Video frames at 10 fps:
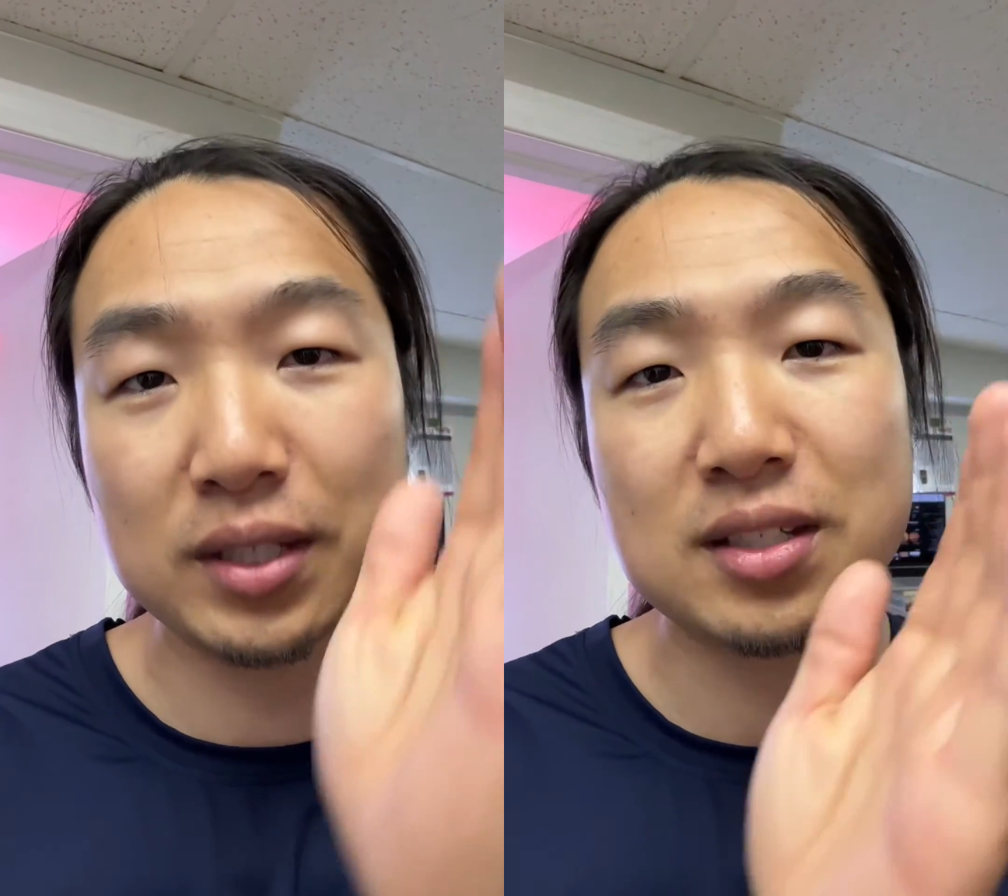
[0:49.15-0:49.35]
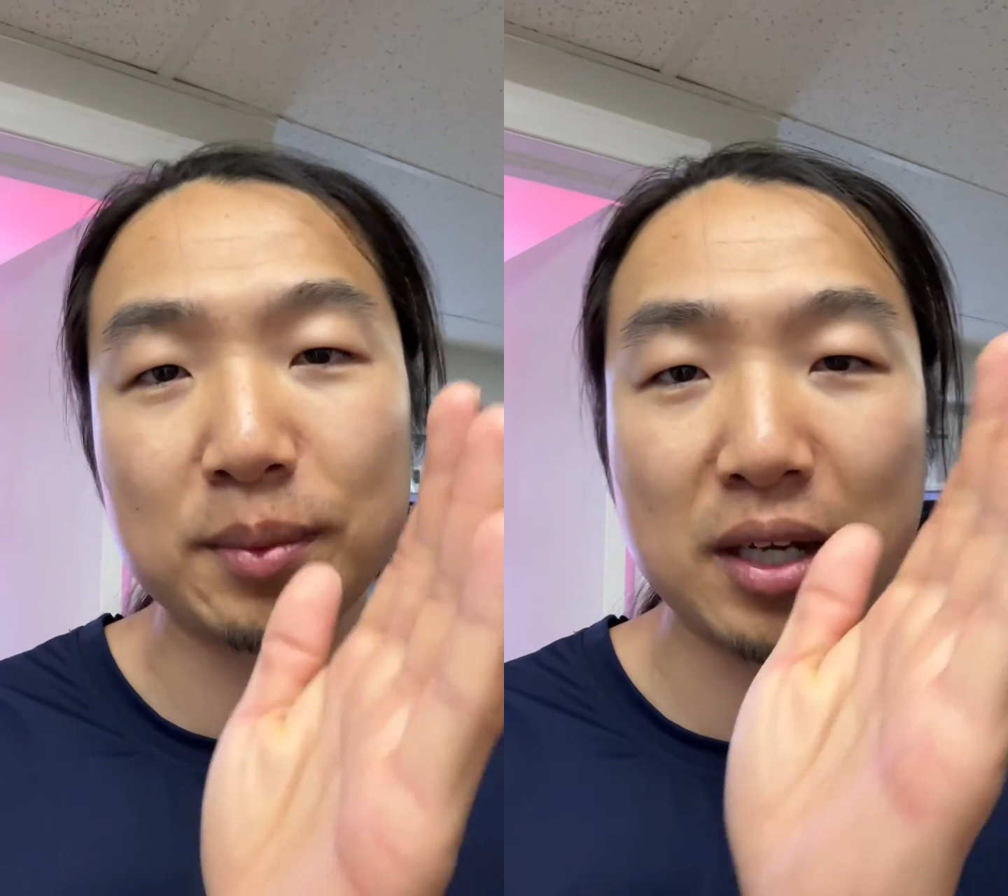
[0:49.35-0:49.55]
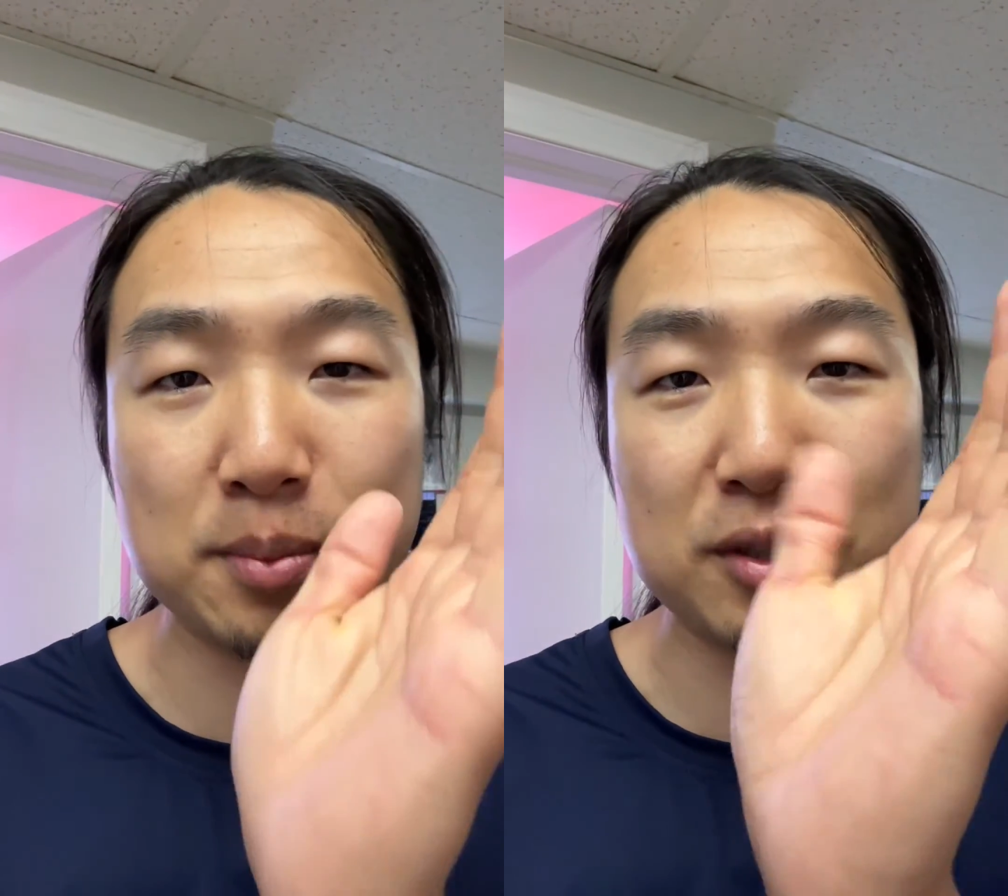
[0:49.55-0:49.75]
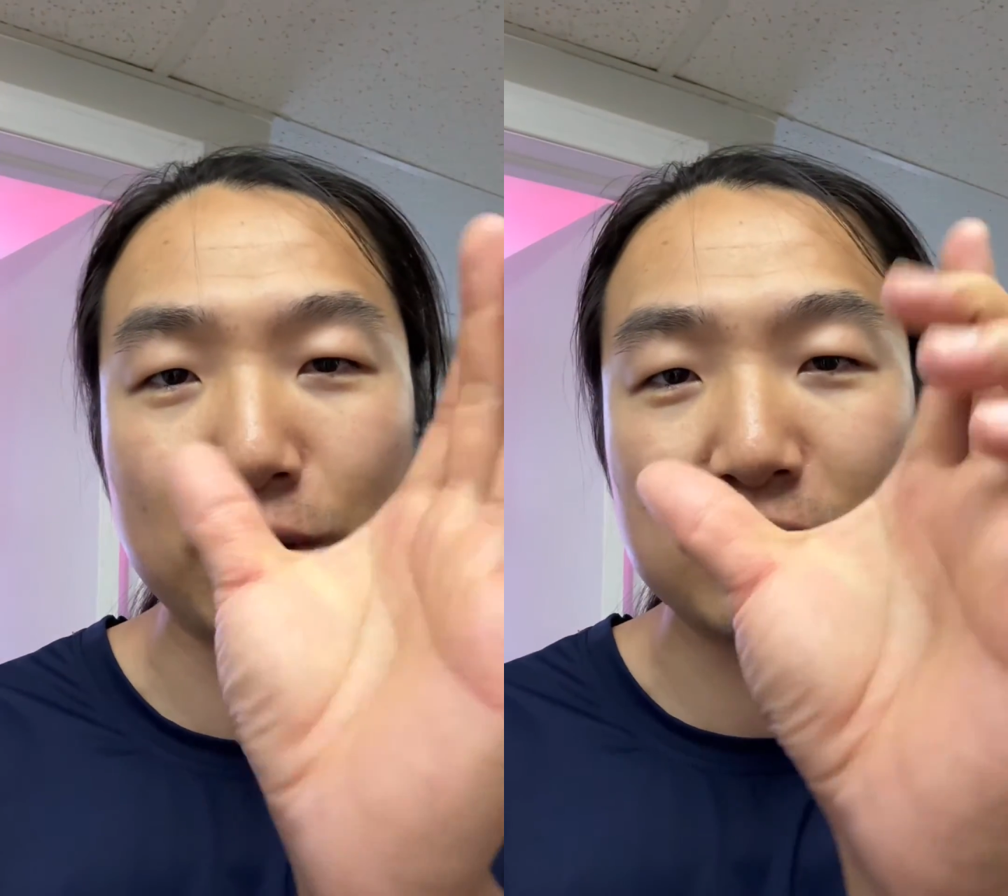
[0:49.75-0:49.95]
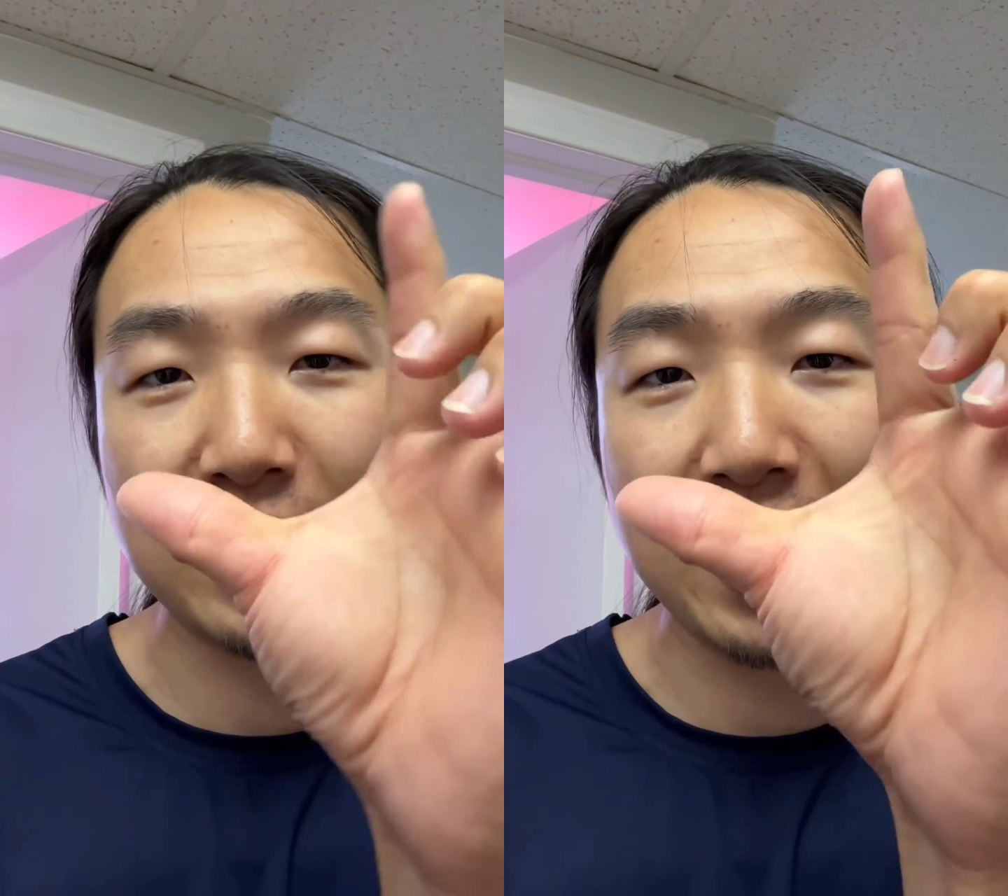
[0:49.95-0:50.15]
Sometimes
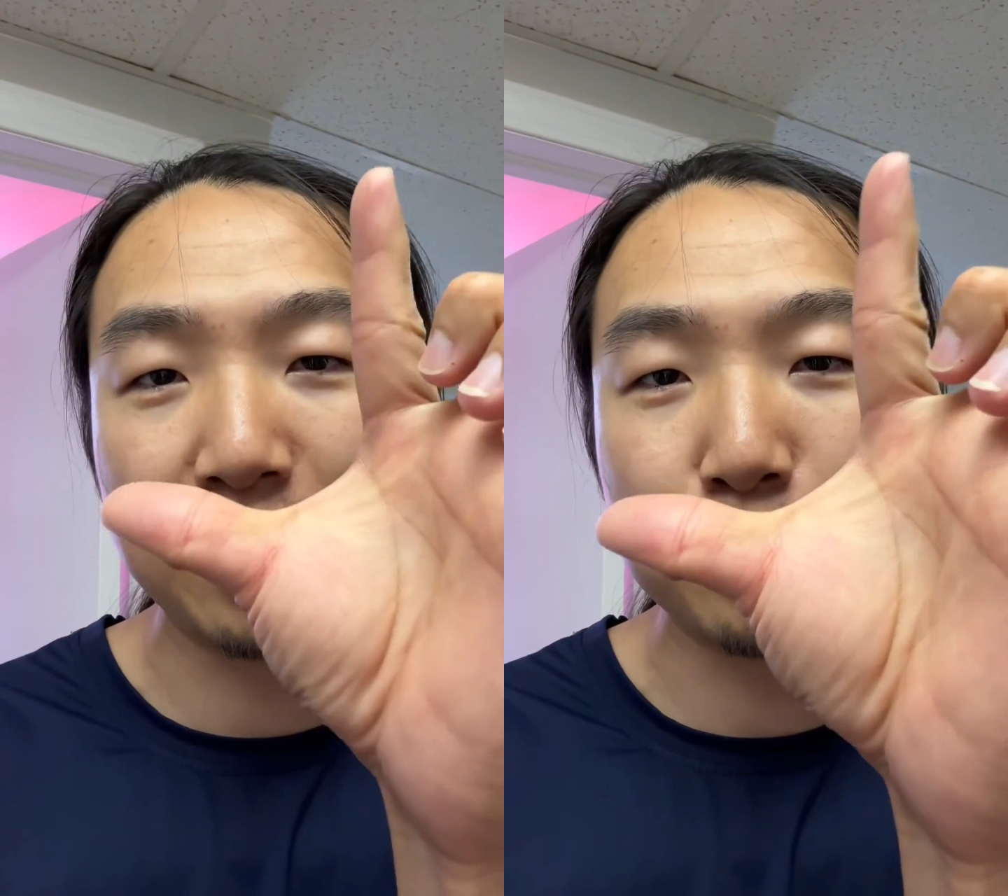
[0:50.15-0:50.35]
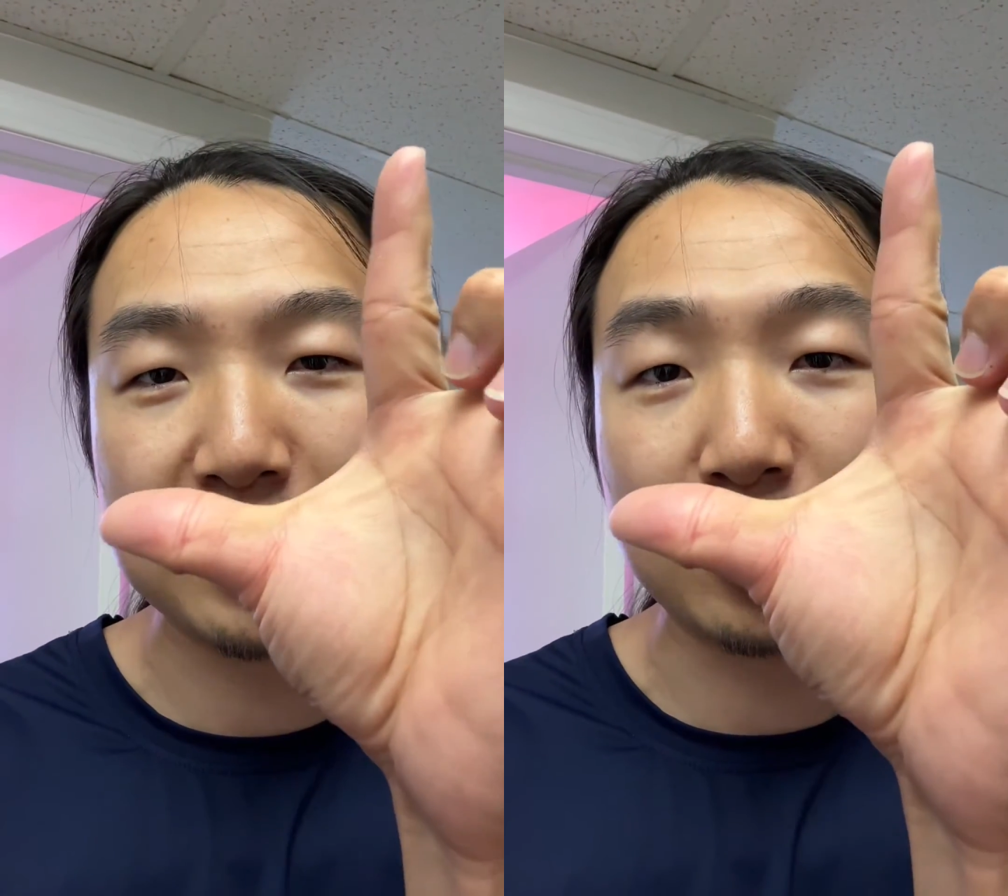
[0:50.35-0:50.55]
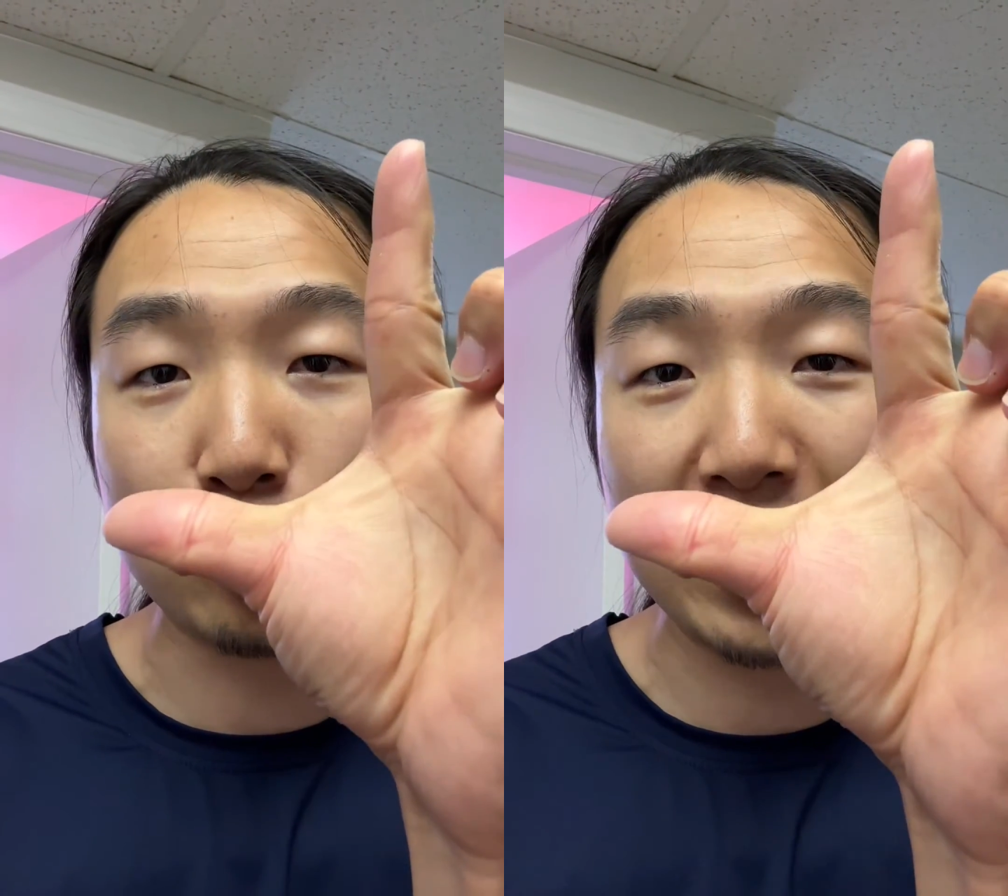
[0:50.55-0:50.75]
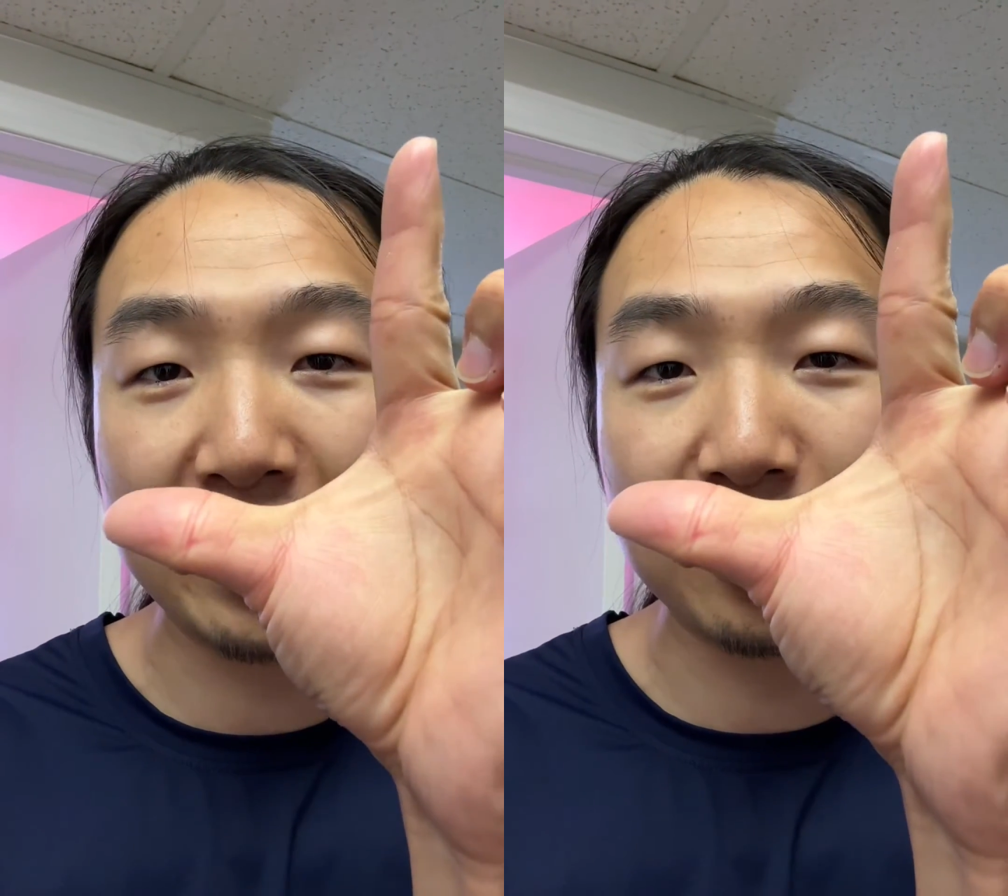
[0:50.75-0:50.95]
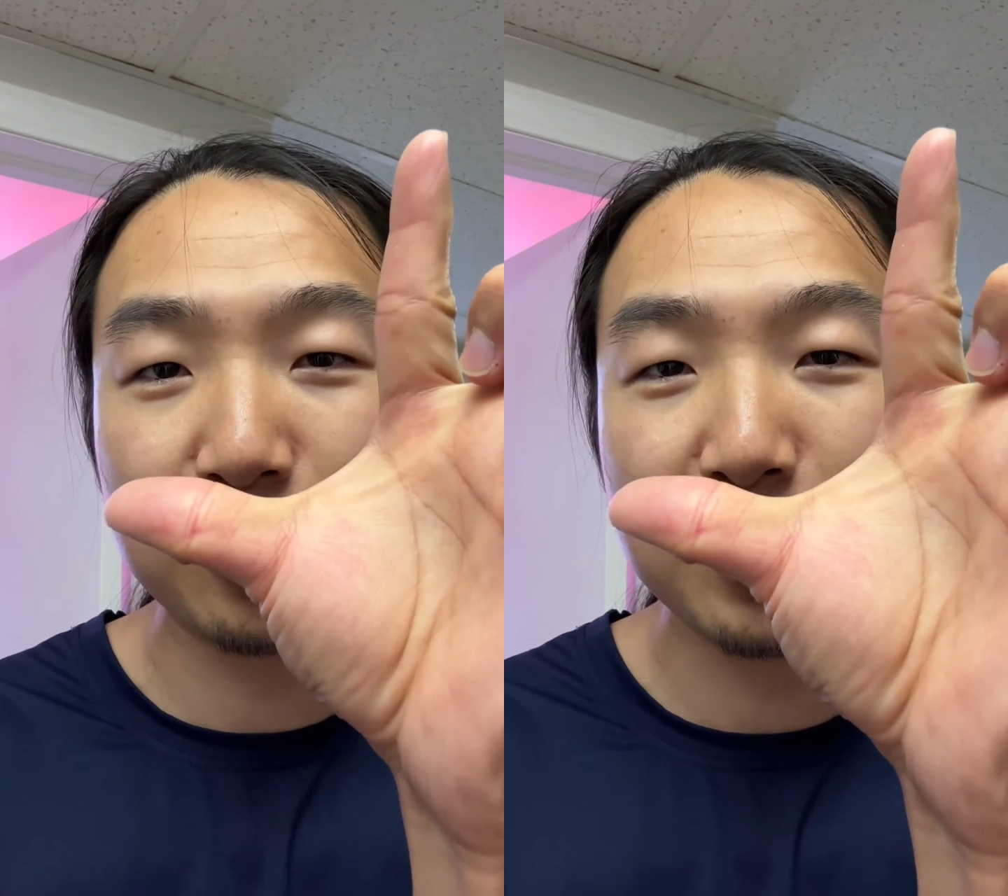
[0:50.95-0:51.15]
the angle is not the right
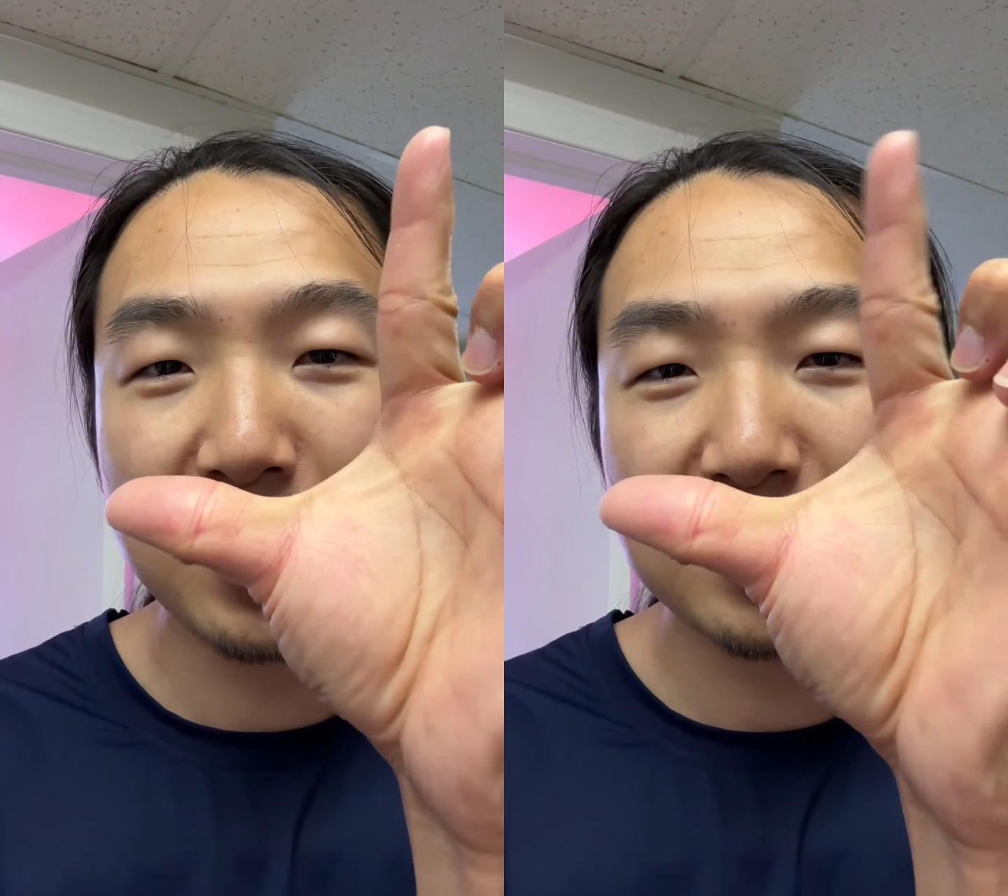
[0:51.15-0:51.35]
angle.